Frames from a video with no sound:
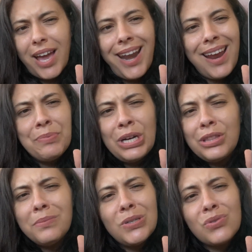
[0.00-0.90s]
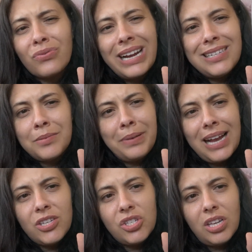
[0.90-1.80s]
and I put the most random
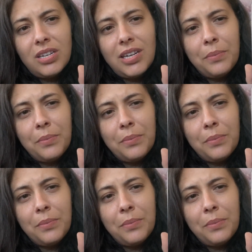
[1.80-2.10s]
patches on it.